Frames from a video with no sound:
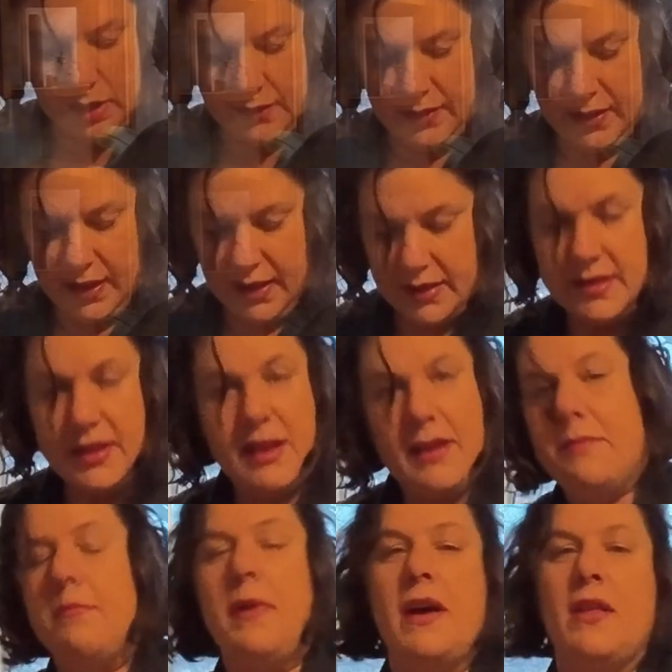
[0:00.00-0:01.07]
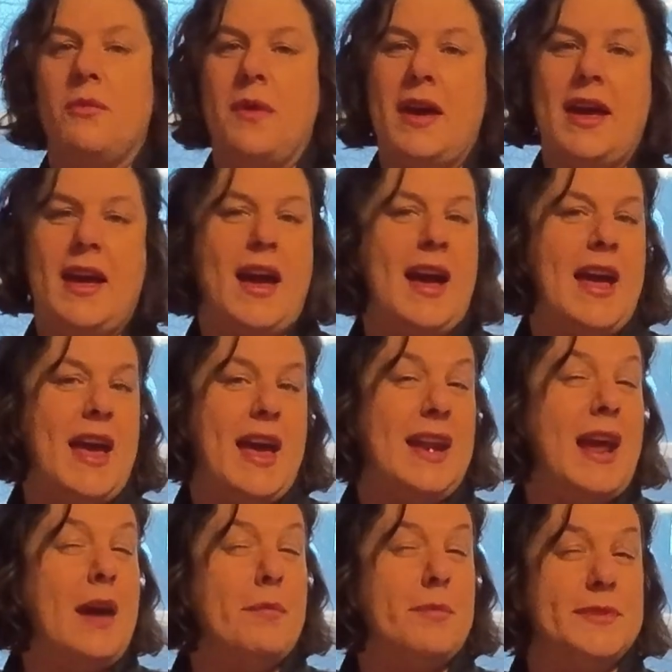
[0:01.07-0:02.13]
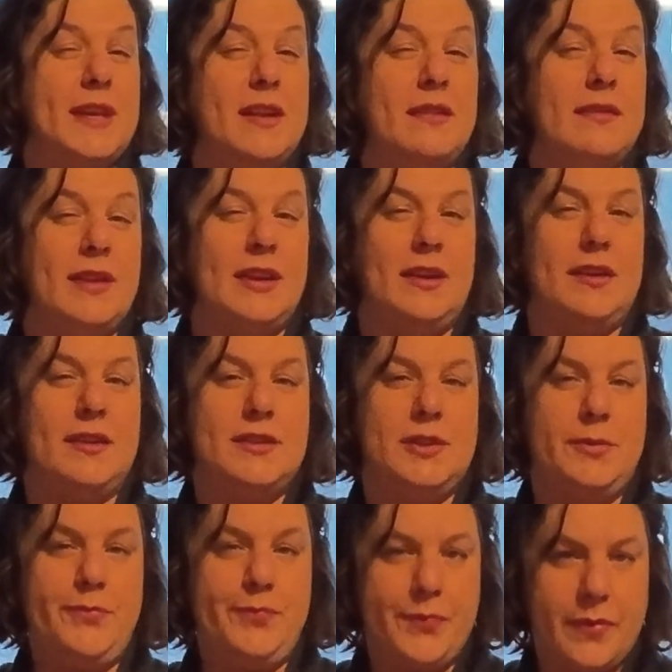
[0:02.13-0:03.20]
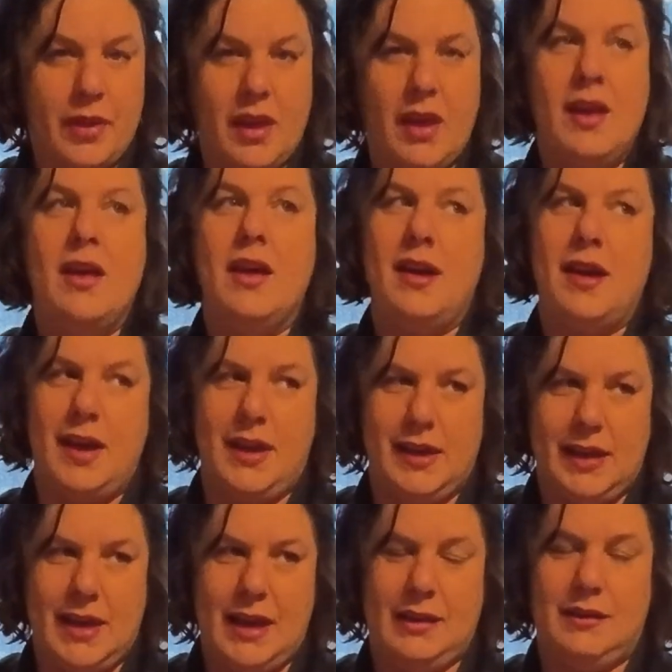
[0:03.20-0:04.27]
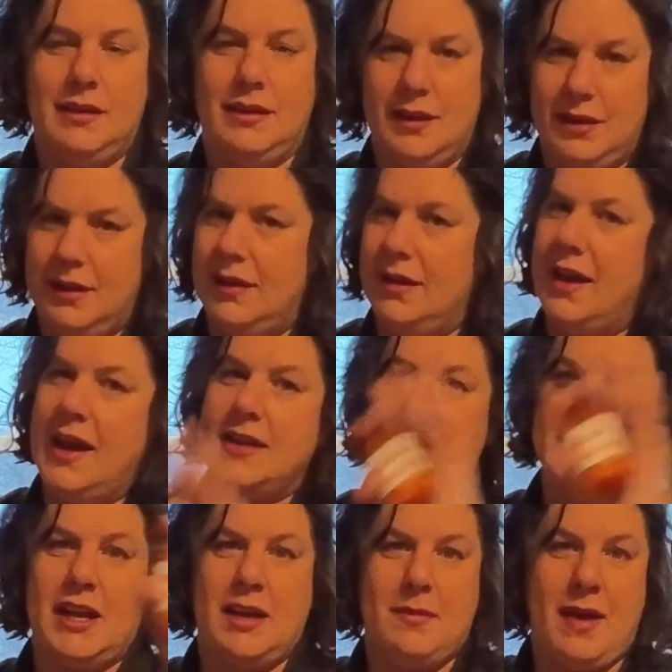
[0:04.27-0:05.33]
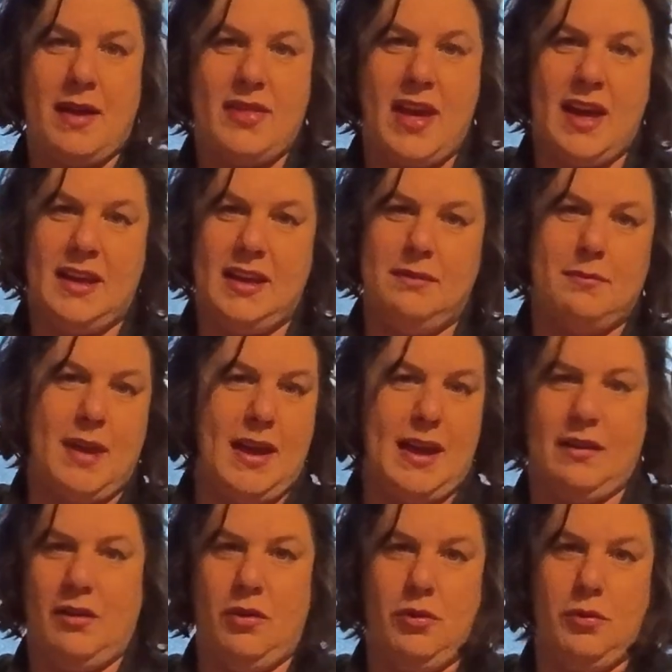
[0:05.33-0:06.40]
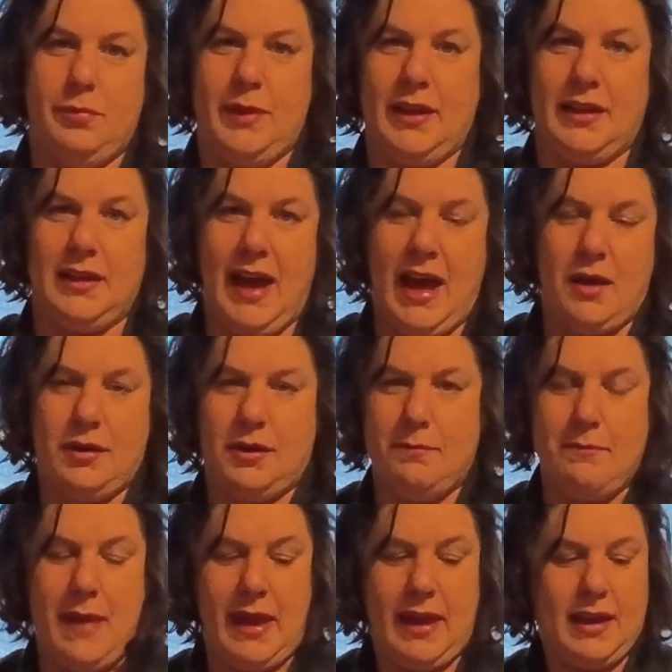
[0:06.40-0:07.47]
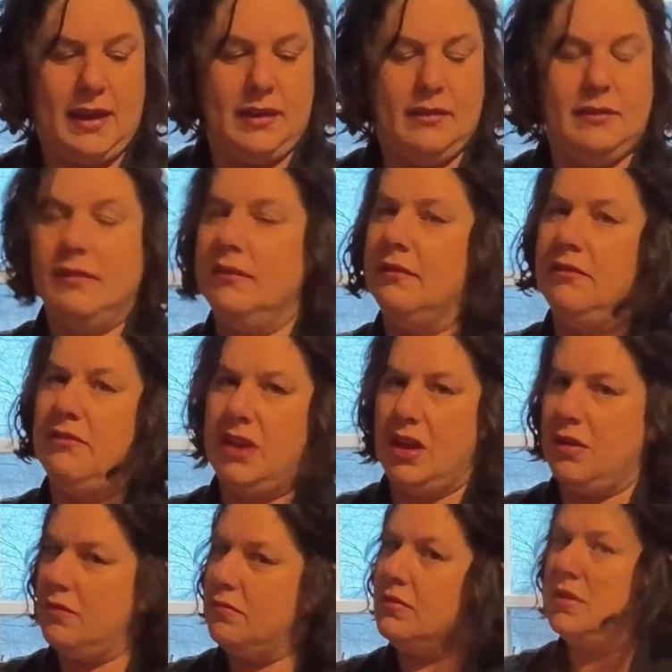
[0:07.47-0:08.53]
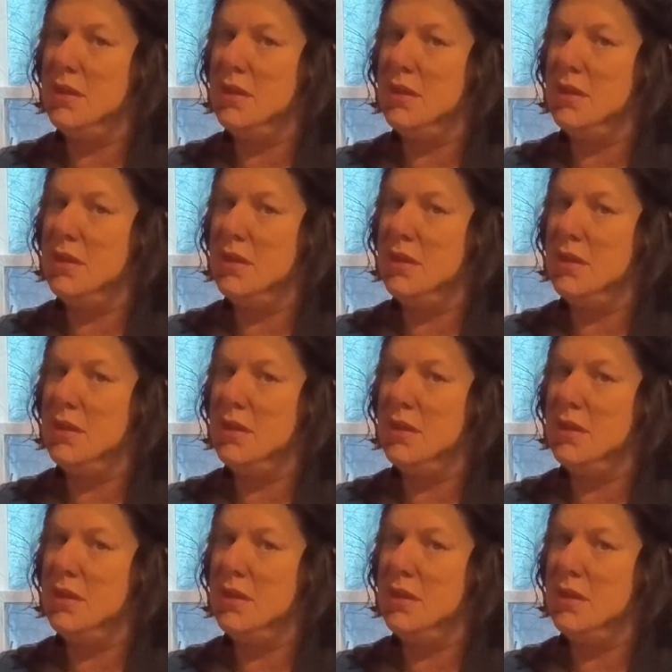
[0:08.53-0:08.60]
of these, by the way, I add apple cider vinegar to. And again, I talk about that in my whole big how to make it video.